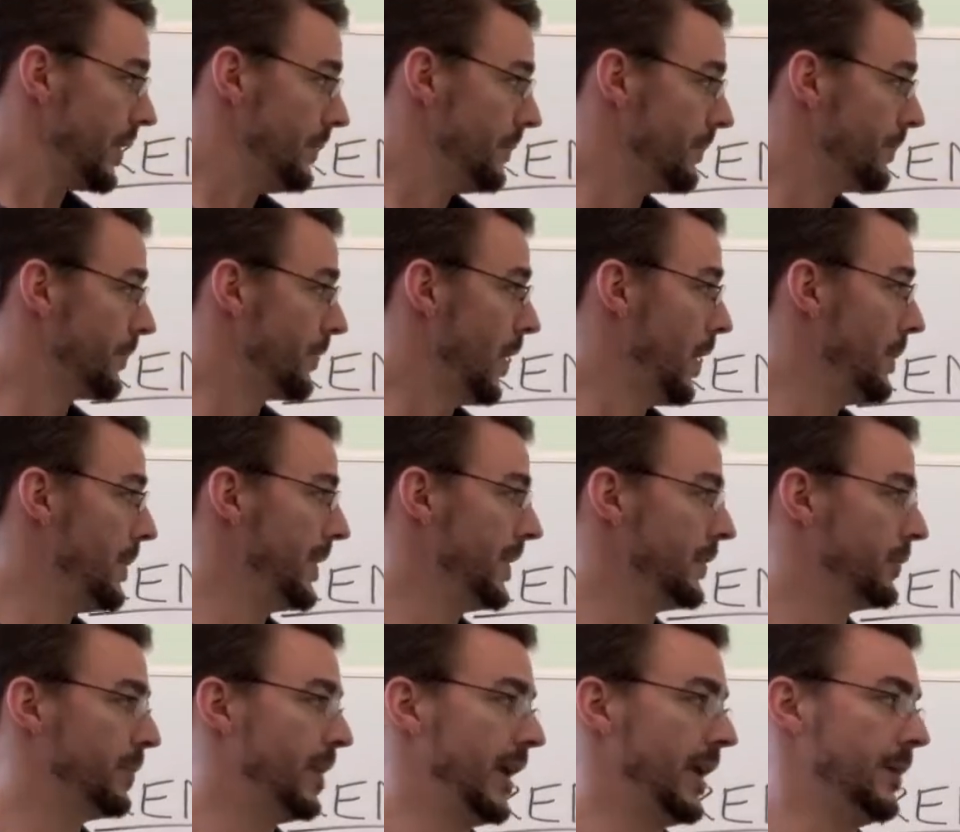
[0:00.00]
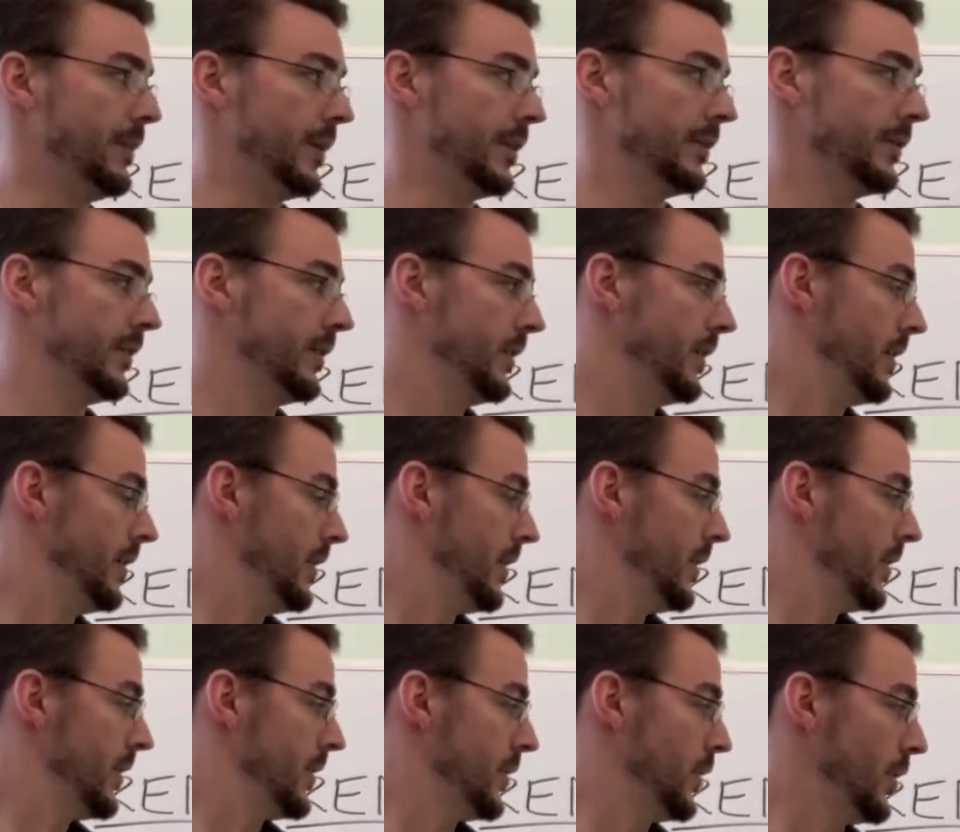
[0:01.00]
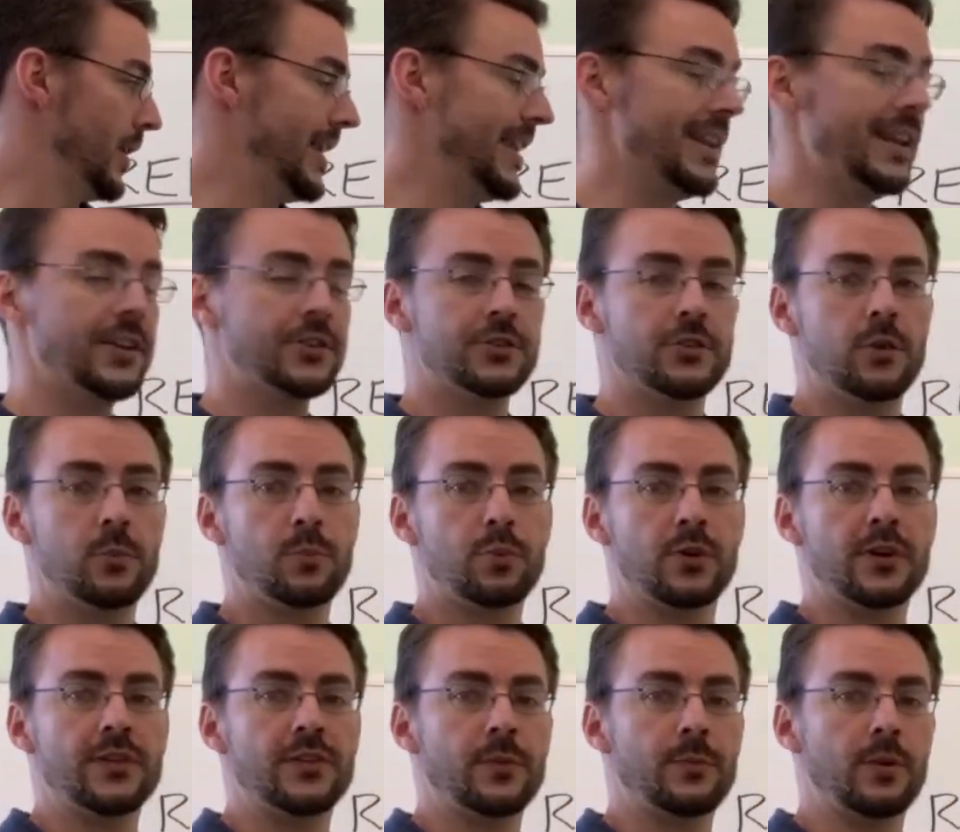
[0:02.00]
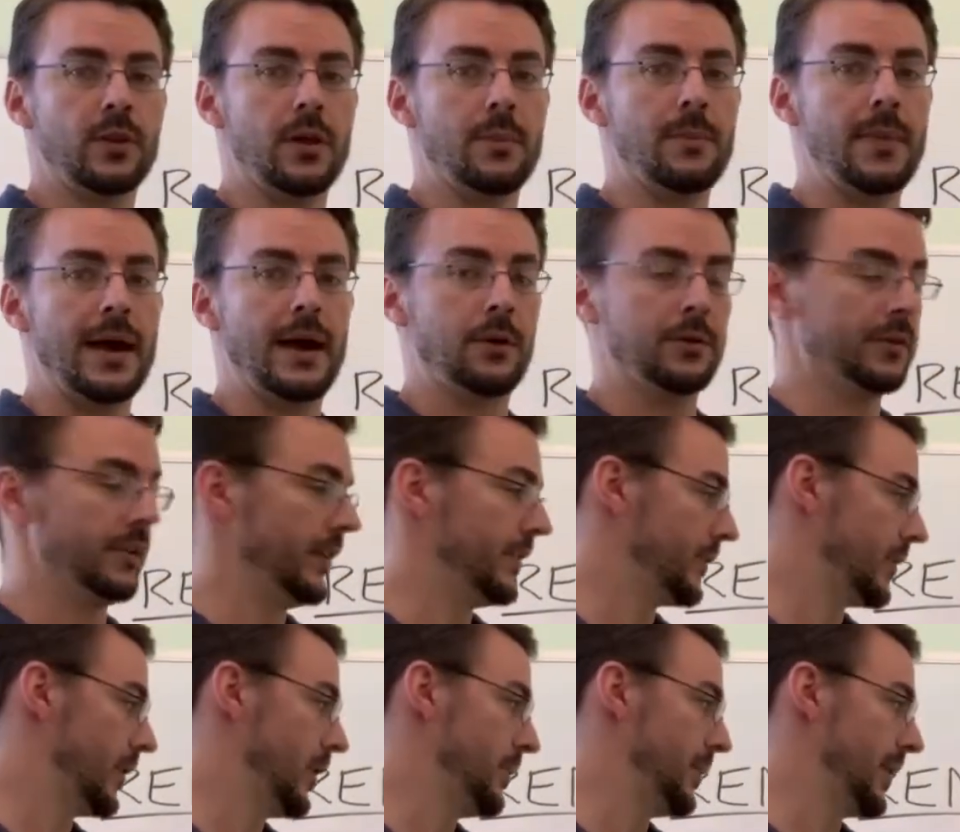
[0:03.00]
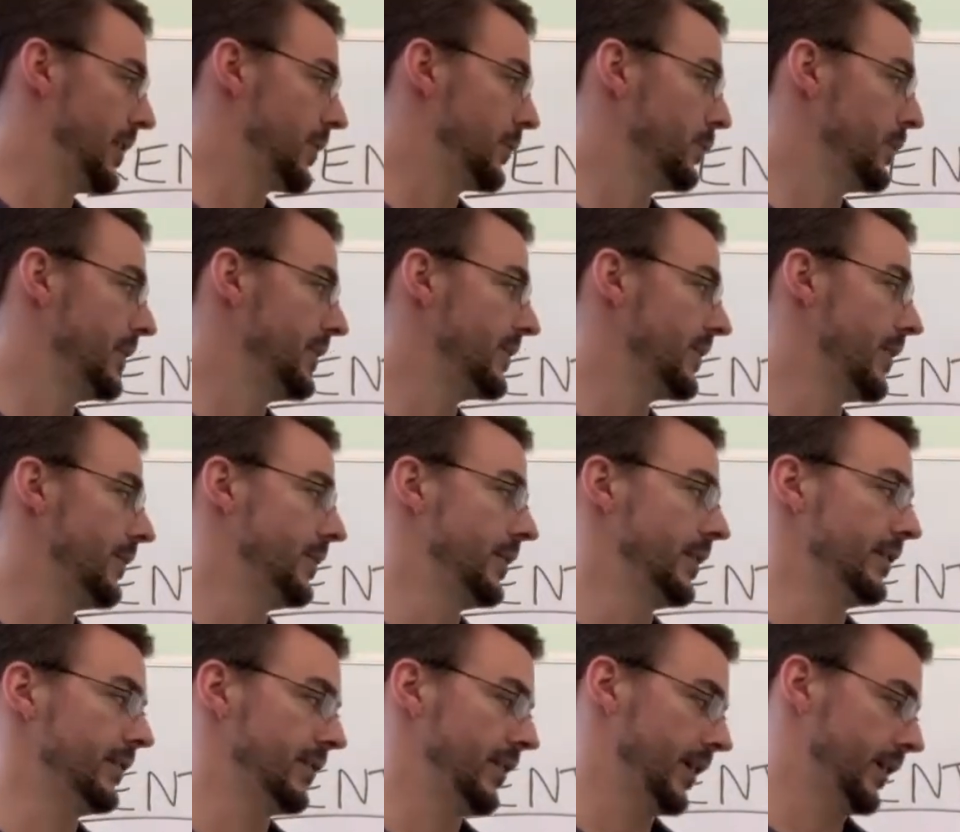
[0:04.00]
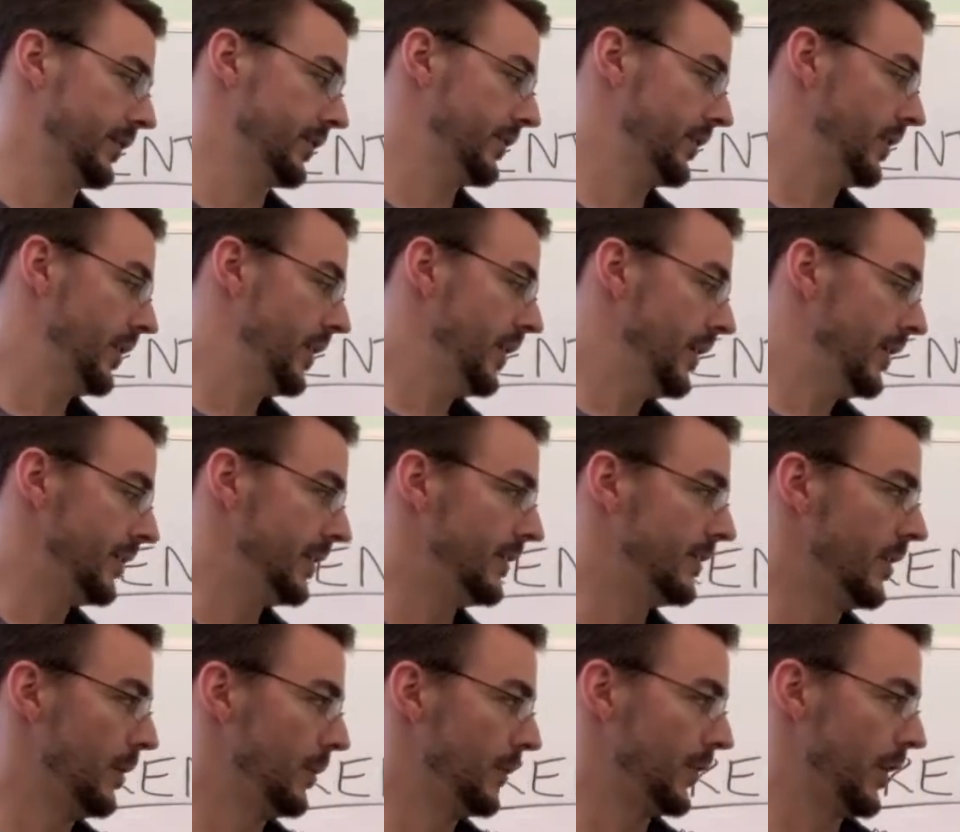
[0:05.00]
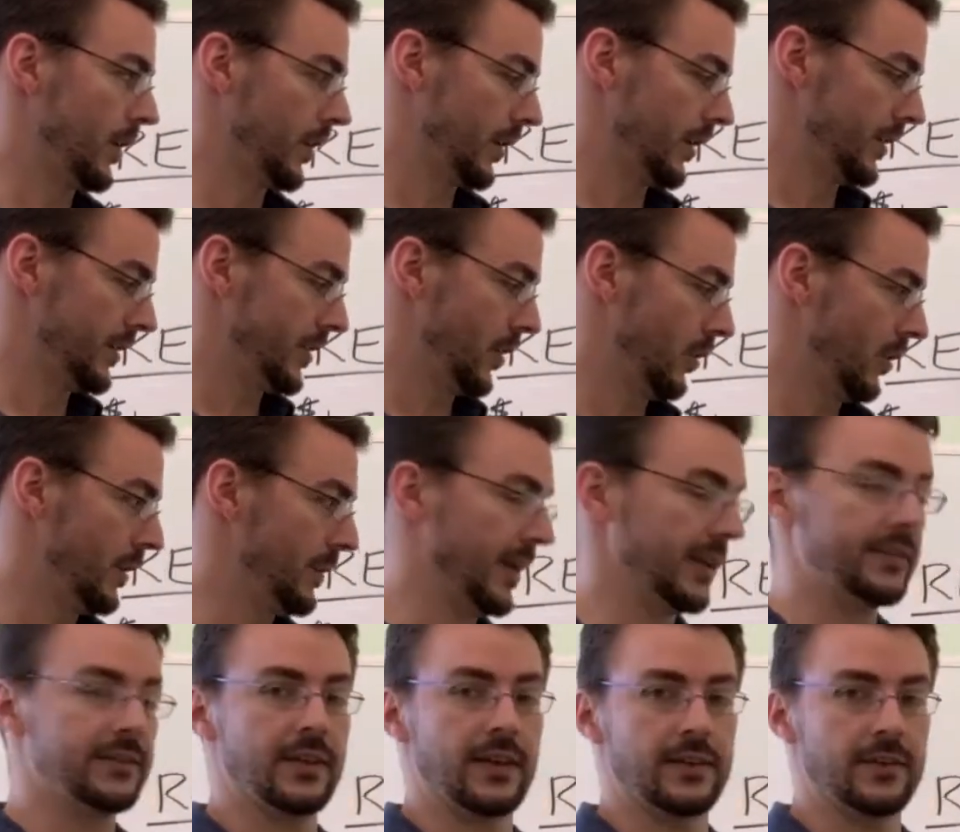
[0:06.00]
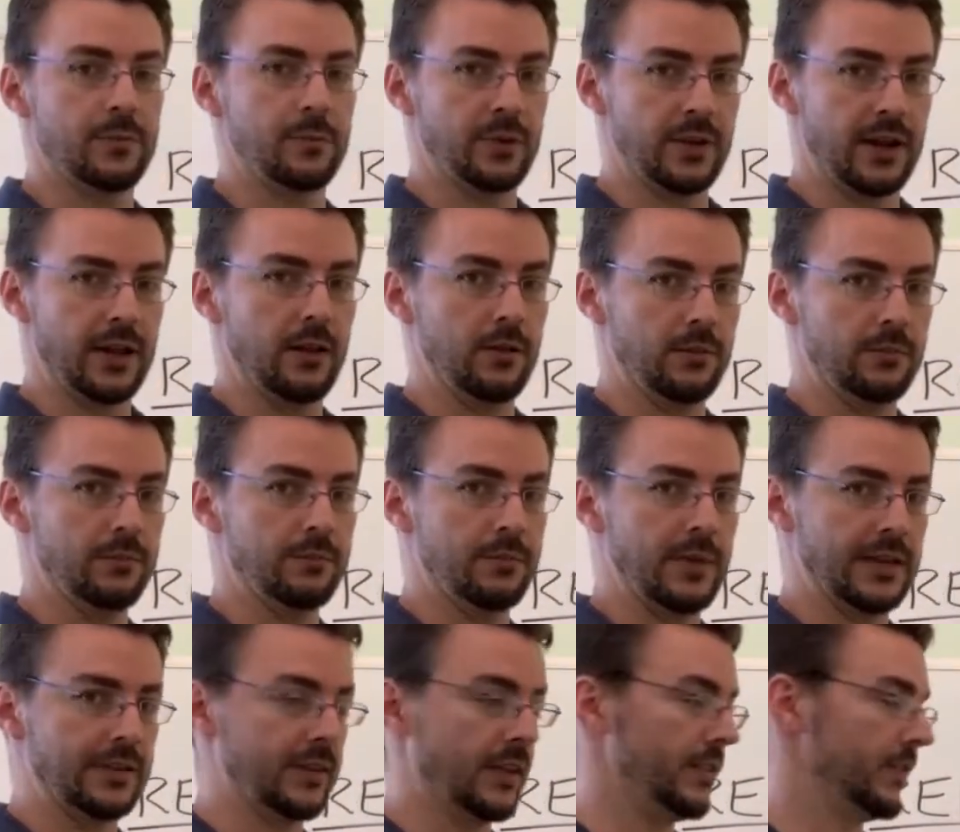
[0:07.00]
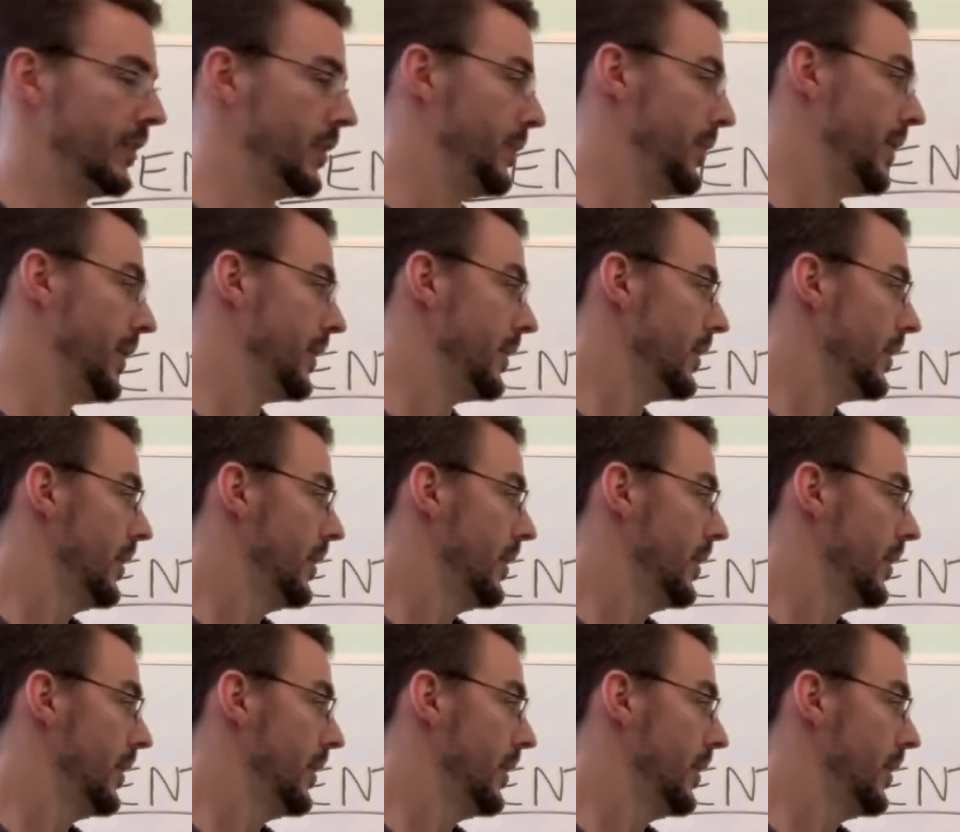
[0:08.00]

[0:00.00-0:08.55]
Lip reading: From this payment, your initial principal amount is going to be $376. These numbers aren't going to totally make sense, but I'll make sense in a minute.